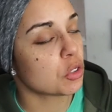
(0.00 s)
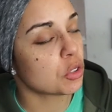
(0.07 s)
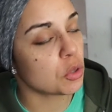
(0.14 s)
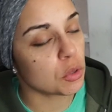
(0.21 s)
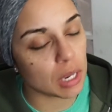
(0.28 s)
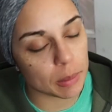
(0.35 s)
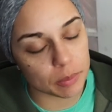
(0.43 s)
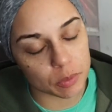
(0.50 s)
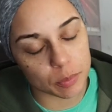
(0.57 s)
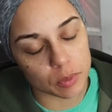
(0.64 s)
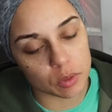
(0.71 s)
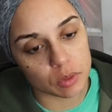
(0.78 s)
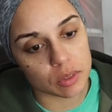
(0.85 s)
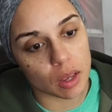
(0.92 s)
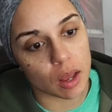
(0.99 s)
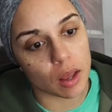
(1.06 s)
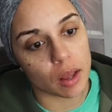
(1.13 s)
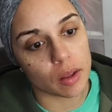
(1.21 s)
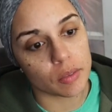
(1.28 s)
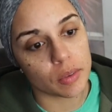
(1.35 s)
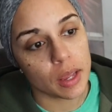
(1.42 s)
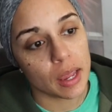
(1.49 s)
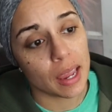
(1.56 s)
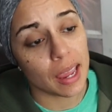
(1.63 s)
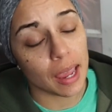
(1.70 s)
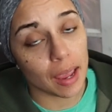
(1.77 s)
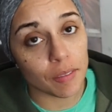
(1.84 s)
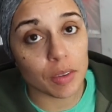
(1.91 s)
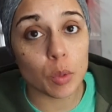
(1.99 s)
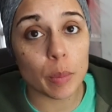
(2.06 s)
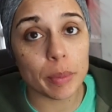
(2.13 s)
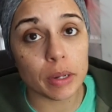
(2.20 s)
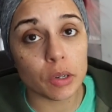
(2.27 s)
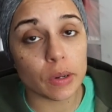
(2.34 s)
two tablespoons of heavy whipping